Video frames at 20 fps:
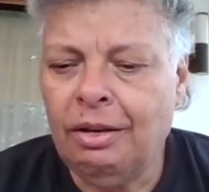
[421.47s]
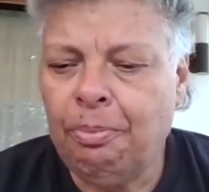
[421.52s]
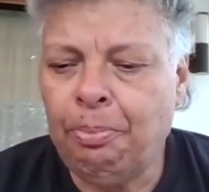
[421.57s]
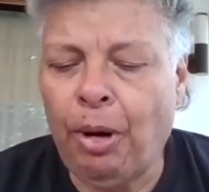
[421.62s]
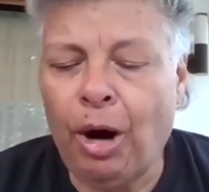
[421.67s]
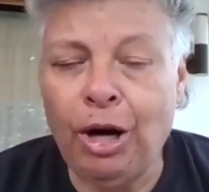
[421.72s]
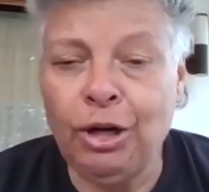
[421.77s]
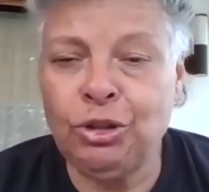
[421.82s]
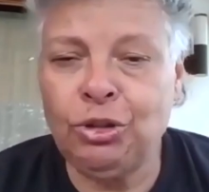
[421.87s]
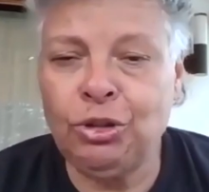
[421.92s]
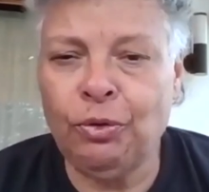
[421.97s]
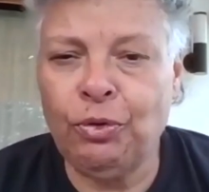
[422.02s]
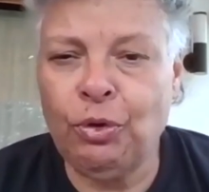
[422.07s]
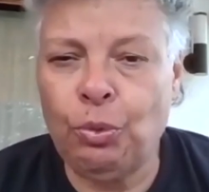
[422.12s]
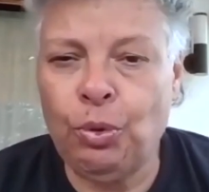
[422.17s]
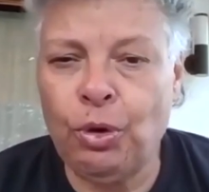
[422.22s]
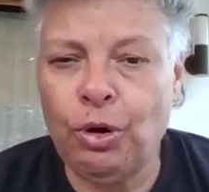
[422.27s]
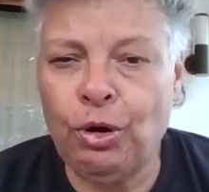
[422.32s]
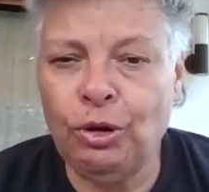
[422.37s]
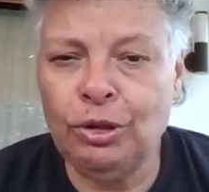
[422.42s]
parts of the
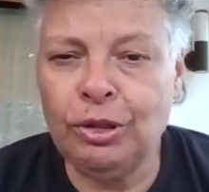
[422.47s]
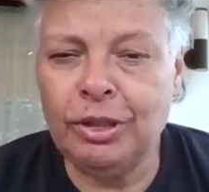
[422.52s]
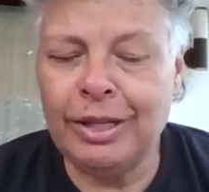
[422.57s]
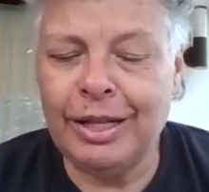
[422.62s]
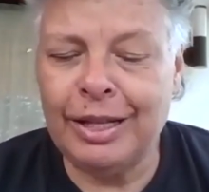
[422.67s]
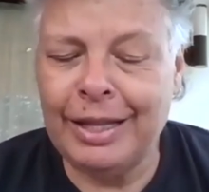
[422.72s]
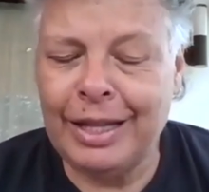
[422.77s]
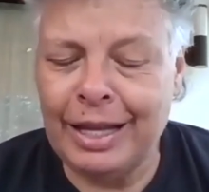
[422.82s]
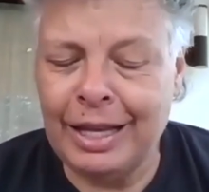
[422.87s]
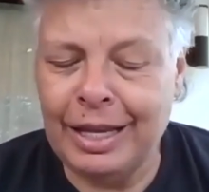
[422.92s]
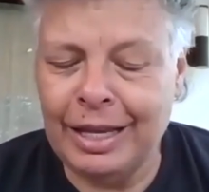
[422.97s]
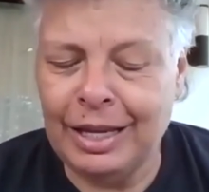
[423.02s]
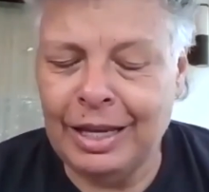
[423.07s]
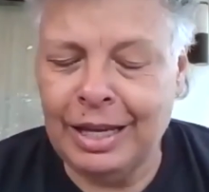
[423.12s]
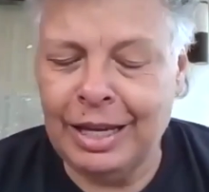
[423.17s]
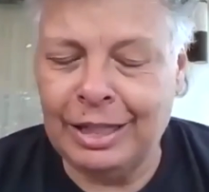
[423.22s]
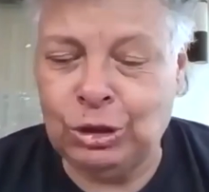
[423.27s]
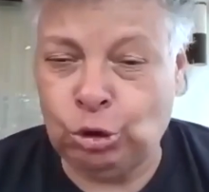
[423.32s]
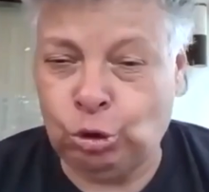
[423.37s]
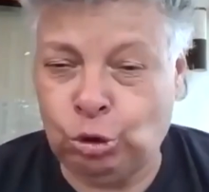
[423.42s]
world,
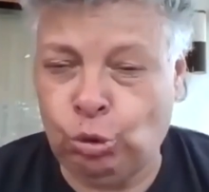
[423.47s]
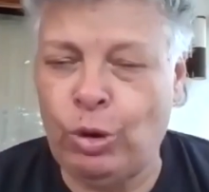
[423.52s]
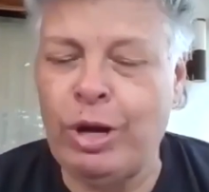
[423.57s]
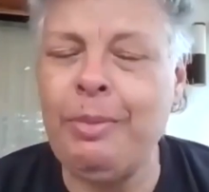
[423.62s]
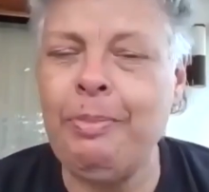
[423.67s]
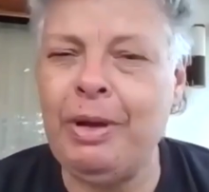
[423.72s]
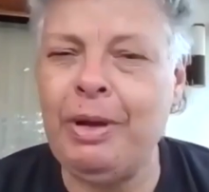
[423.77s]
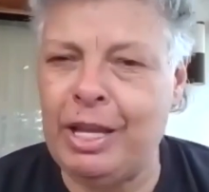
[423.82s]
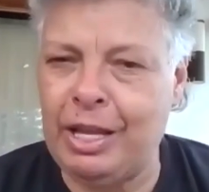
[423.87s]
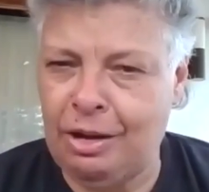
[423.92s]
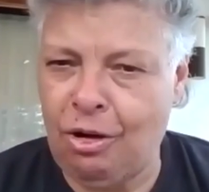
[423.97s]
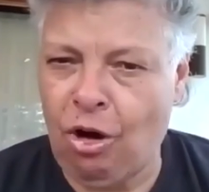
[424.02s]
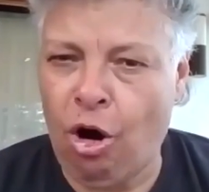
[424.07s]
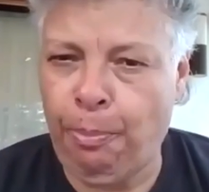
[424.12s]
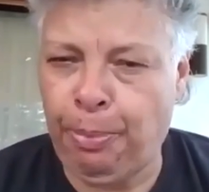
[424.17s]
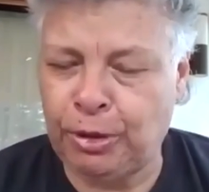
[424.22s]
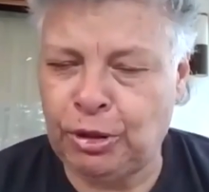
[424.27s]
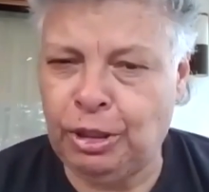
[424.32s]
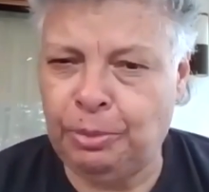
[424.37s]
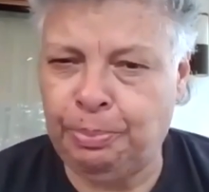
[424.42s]
extremely
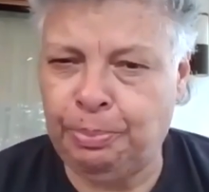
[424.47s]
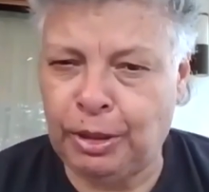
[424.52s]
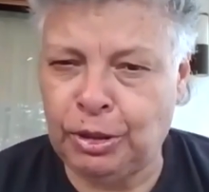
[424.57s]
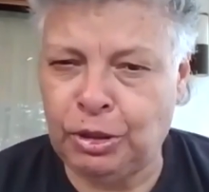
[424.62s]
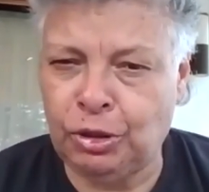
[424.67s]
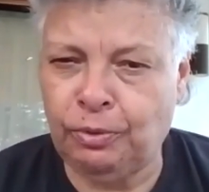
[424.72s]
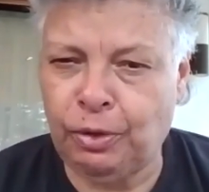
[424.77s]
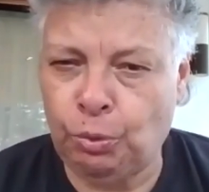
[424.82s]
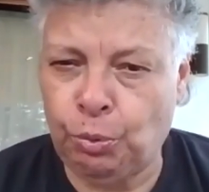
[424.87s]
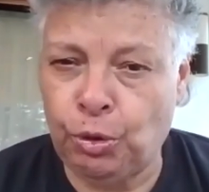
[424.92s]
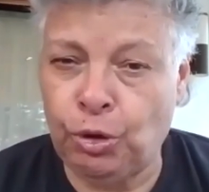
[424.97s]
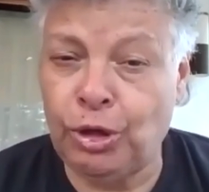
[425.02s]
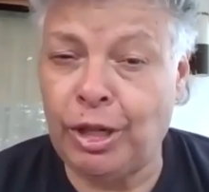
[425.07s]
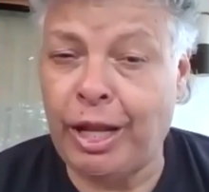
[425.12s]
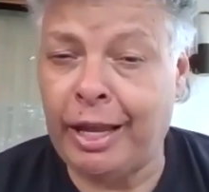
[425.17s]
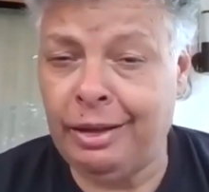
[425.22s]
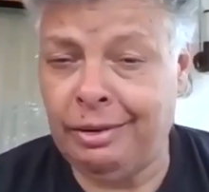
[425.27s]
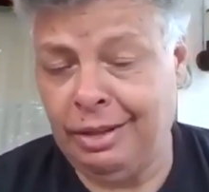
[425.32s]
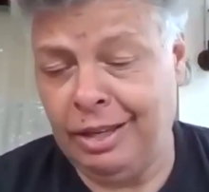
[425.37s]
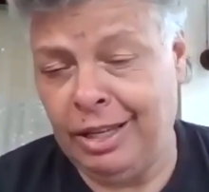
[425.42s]
opposite parts of the world,
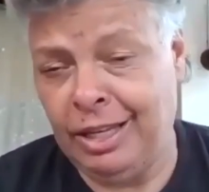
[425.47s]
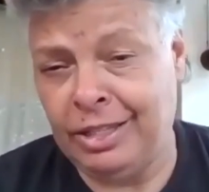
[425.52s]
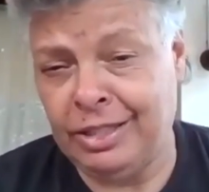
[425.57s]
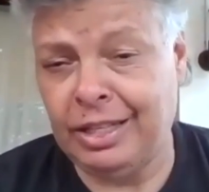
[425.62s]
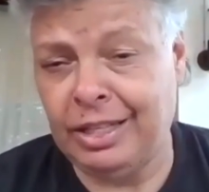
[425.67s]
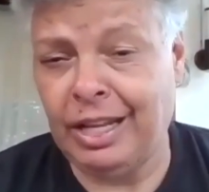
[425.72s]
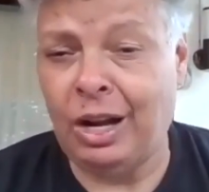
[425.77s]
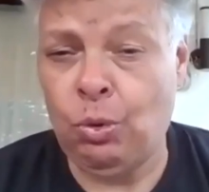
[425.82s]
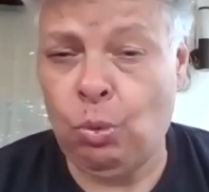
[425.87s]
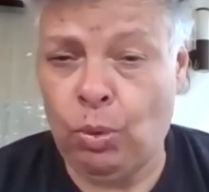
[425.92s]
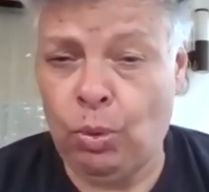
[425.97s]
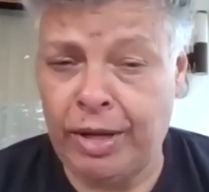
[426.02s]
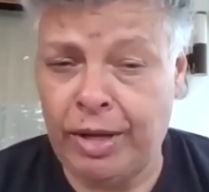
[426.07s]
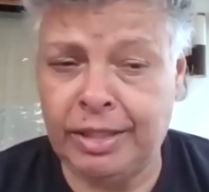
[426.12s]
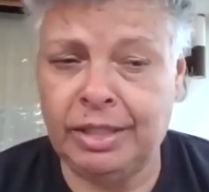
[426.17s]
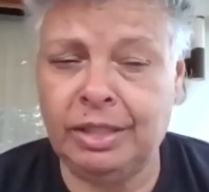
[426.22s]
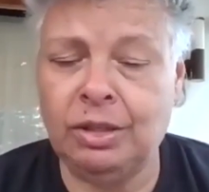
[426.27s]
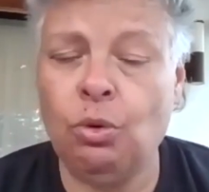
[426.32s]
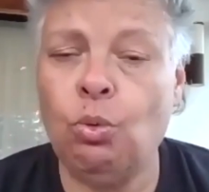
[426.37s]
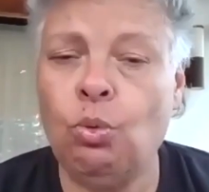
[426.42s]
like East and
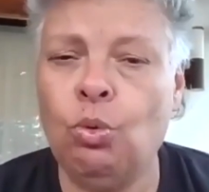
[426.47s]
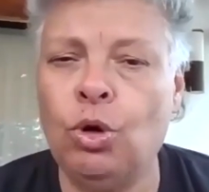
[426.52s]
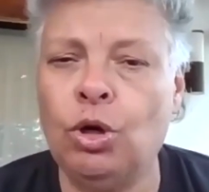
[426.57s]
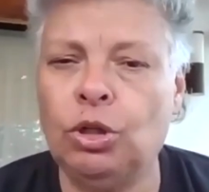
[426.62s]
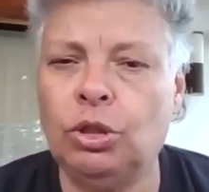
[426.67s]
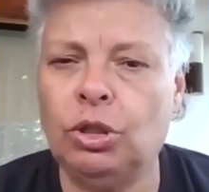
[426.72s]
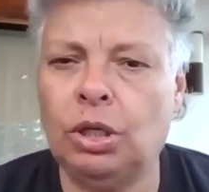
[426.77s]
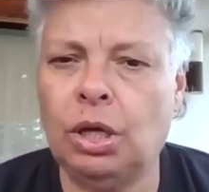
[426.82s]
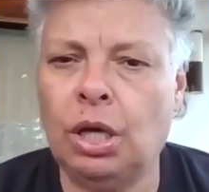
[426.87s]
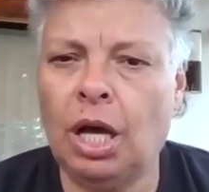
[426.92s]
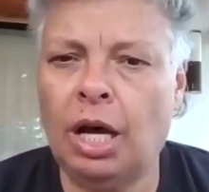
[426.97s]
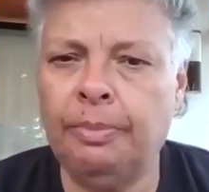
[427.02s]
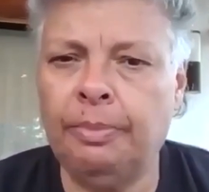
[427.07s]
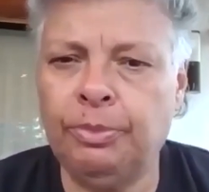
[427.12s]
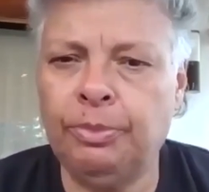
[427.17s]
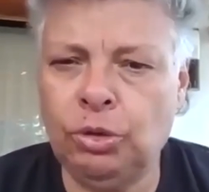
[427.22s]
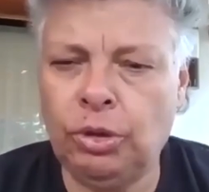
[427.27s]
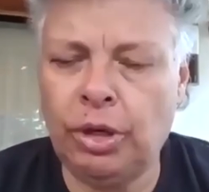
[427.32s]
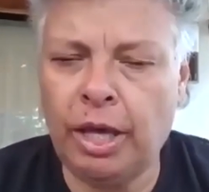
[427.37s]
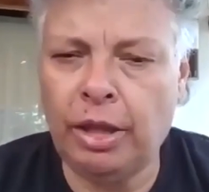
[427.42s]
West, would come
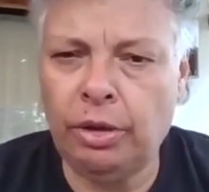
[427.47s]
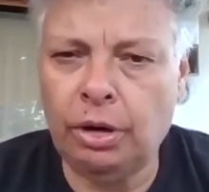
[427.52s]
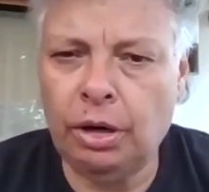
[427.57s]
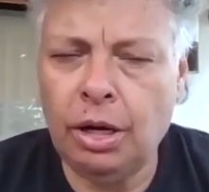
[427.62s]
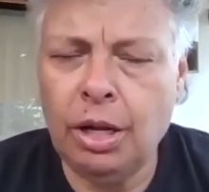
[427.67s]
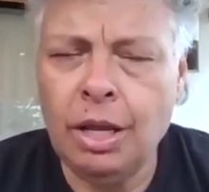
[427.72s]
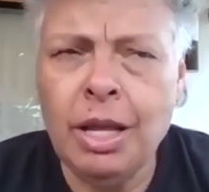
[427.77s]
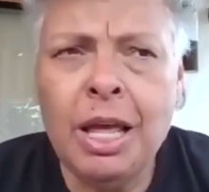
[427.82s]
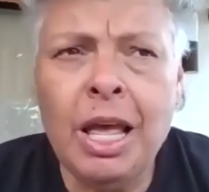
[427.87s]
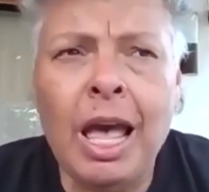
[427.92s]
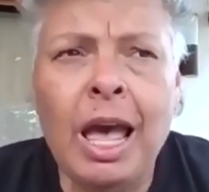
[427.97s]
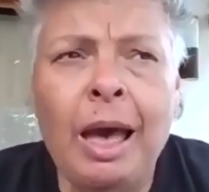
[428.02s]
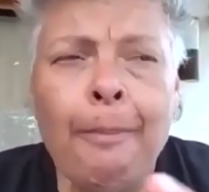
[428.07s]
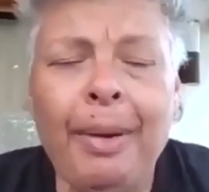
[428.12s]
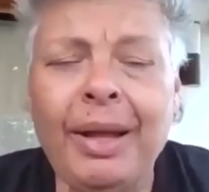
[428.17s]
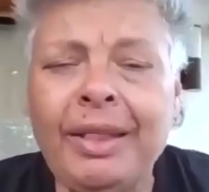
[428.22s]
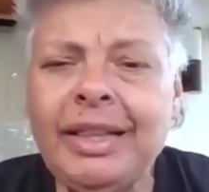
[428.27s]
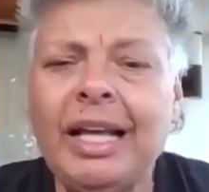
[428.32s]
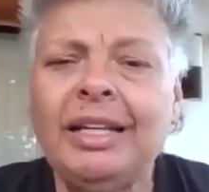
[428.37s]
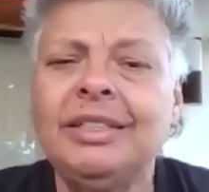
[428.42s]
together.
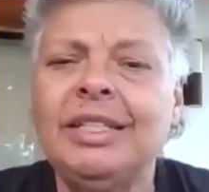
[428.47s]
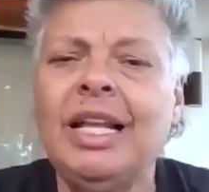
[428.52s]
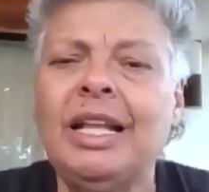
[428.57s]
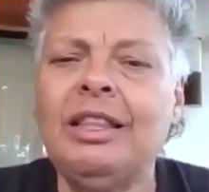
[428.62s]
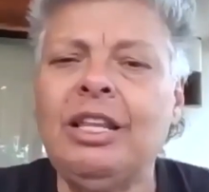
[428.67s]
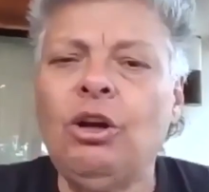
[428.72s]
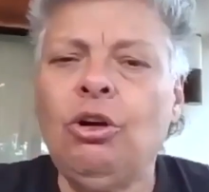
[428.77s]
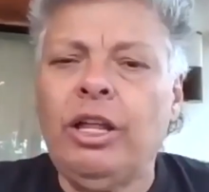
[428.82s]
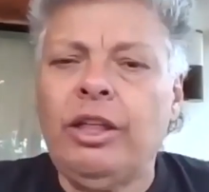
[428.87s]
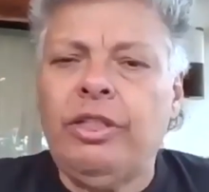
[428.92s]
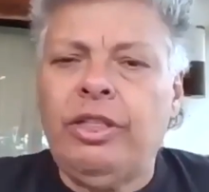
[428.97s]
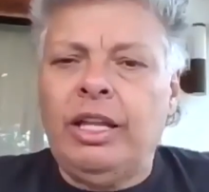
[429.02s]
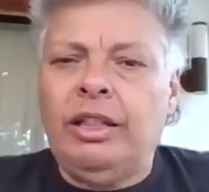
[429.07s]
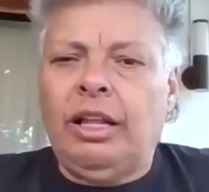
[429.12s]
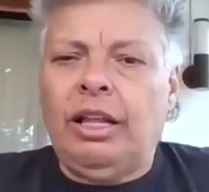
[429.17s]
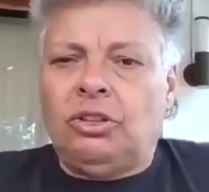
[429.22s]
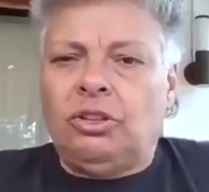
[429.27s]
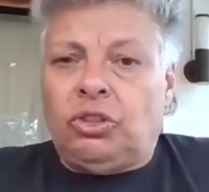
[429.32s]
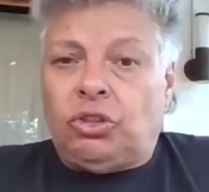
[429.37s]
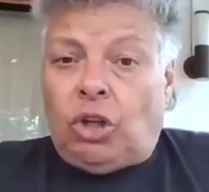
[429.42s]
But that's not the only thing
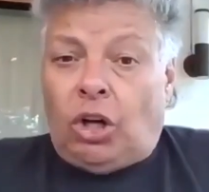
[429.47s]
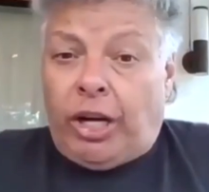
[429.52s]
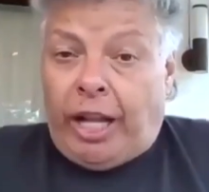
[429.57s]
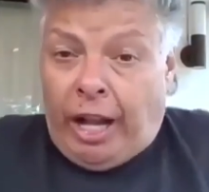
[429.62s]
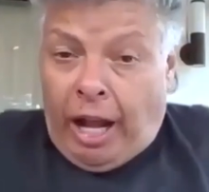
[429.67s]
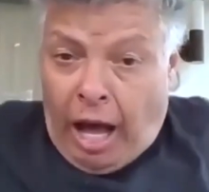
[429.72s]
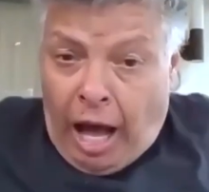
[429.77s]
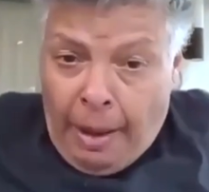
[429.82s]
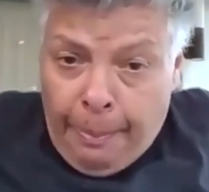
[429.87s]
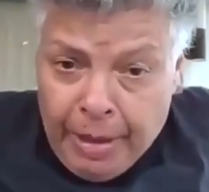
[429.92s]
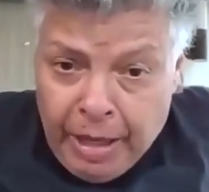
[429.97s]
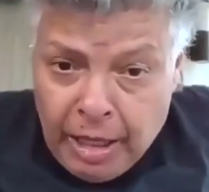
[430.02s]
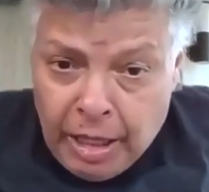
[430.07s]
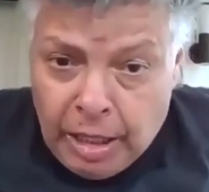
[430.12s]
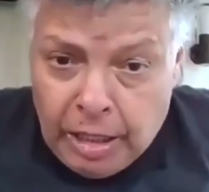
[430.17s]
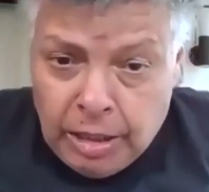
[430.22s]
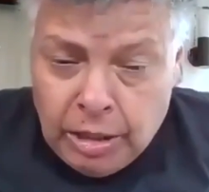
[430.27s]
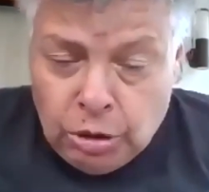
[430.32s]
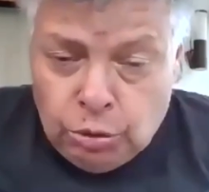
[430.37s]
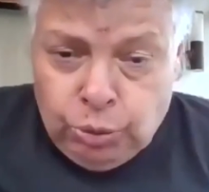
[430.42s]
that started
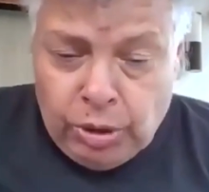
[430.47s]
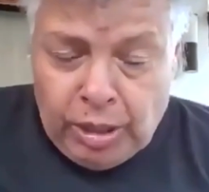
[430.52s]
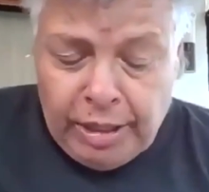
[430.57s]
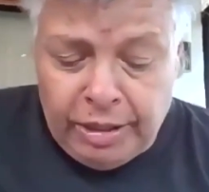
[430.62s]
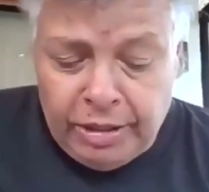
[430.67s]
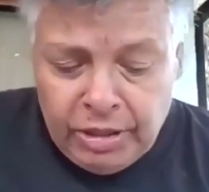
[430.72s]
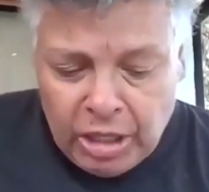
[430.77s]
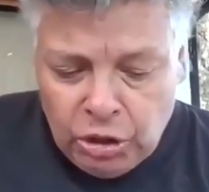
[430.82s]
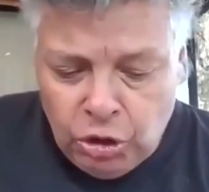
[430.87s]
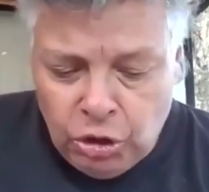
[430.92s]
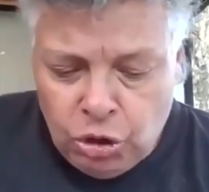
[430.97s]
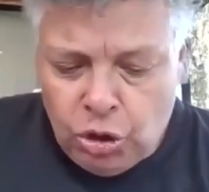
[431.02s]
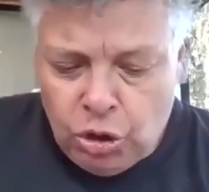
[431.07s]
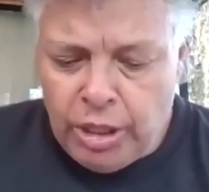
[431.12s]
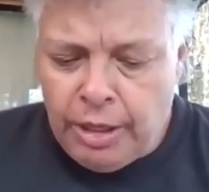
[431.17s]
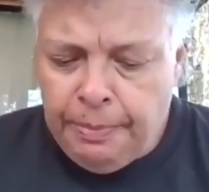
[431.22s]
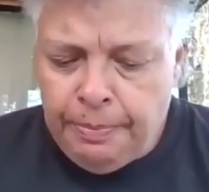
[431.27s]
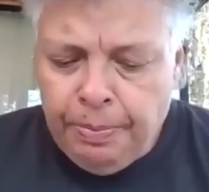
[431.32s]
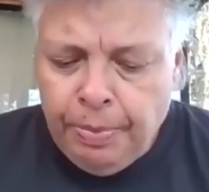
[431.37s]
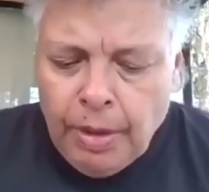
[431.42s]
happening in the 20th
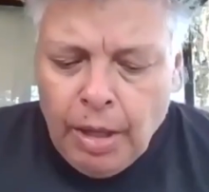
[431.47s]
century.